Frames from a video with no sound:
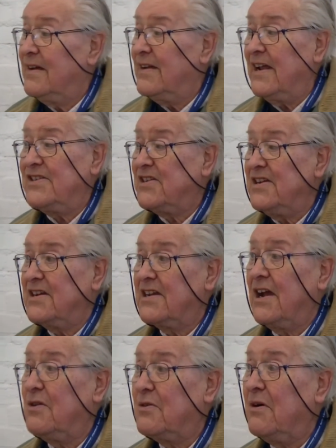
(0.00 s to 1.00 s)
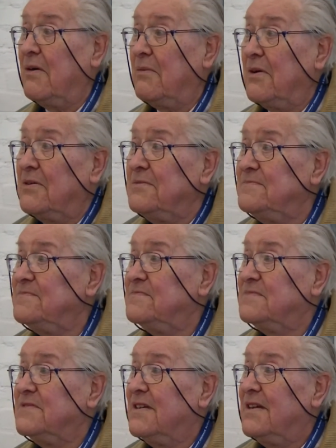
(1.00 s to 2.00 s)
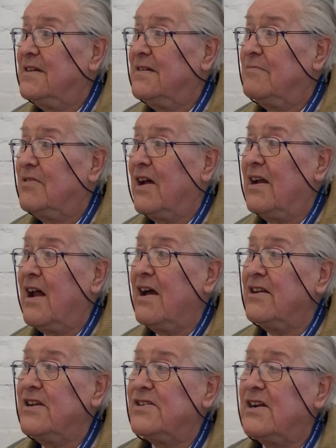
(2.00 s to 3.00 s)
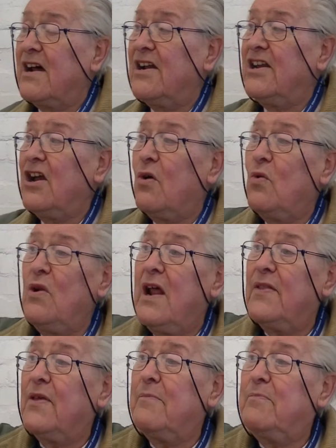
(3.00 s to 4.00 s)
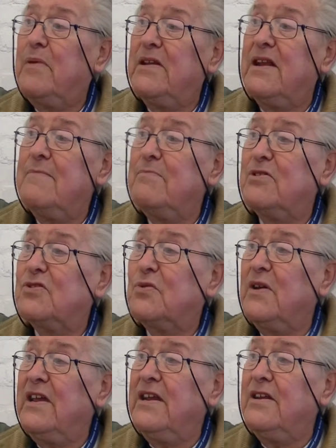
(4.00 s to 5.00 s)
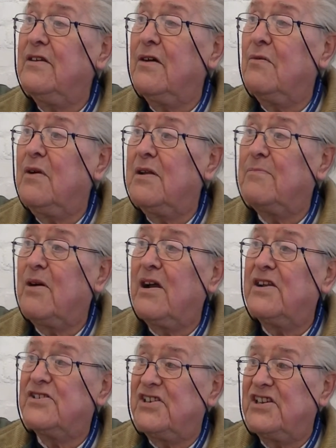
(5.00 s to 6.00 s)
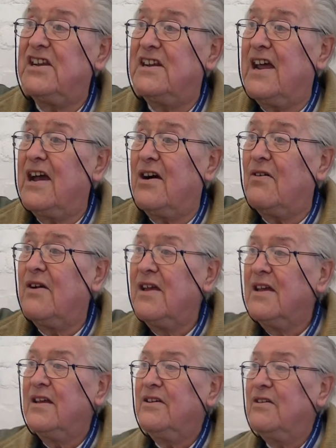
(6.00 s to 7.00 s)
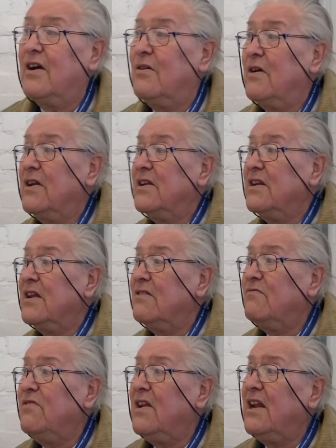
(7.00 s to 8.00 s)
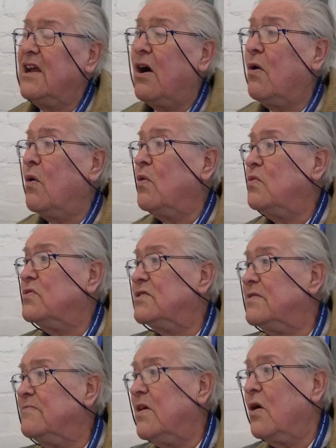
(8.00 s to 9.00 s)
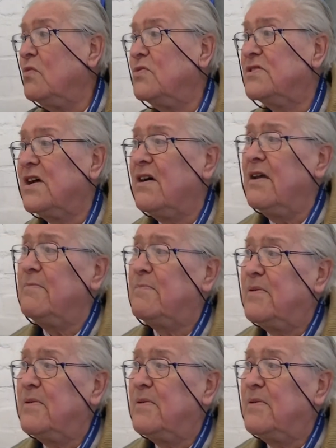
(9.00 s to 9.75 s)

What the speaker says: they seem to go quite well. But I like this, I like the old leather bit in between, you know, where the pipe's sitting now, you know, and really old type